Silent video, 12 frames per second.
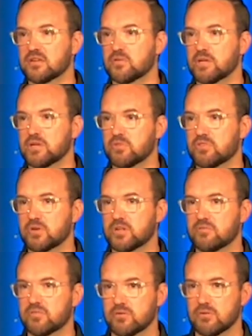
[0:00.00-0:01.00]
away with
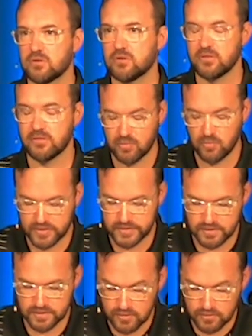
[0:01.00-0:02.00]
whatever they want
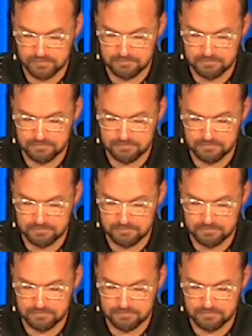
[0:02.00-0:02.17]
to do.